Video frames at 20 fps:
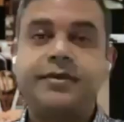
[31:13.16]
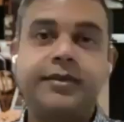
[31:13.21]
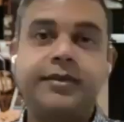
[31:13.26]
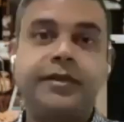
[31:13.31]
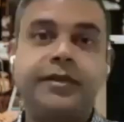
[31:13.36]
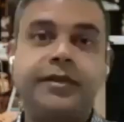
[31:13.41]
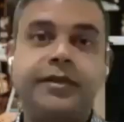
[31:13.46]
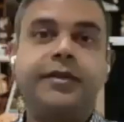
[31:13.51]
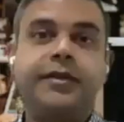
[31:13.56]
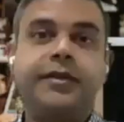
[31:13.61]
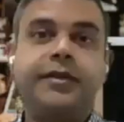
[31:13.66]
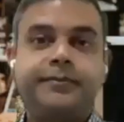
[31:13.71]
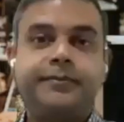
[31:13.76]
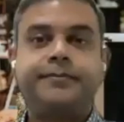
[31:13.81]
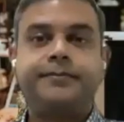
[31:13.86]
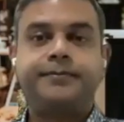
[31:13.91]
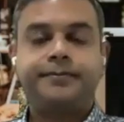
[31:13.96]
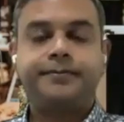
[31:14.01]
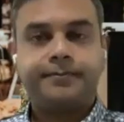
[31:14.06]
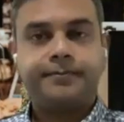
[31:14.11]
they did.
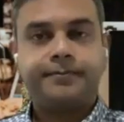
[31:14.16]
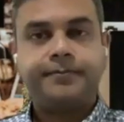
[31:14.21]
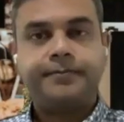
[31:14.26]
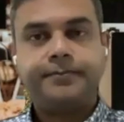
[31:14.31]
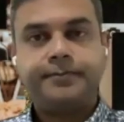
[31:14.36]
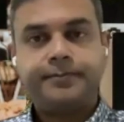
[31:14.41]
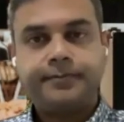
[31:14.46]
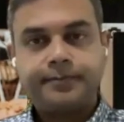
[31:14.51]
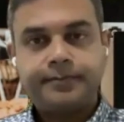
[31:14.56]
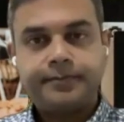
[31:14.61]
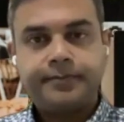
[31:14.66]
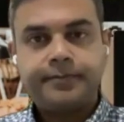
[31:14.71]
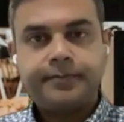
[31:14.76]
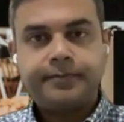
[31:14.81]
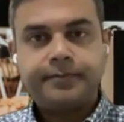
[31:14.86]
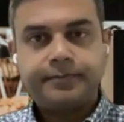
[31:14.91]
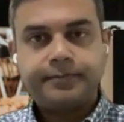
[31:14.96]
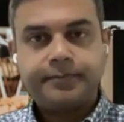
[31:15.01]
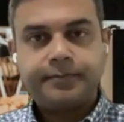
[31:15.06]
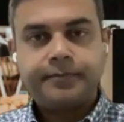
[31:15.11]
They did,
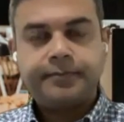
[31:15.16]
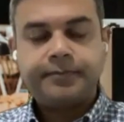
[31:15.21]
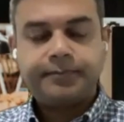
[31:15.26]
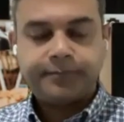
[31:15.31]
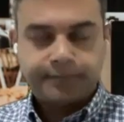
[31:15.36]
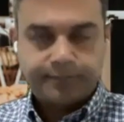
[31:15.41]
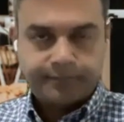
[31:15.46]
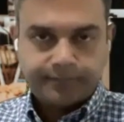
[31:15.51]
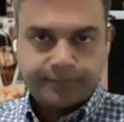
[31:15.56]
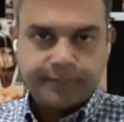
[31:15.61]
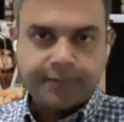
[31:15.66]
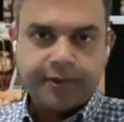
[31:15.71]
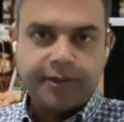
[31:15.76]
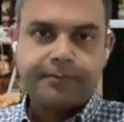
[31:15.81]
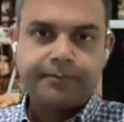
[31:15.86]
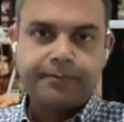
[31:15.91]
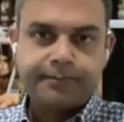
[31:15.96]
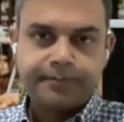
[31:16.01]
huh? Yeah.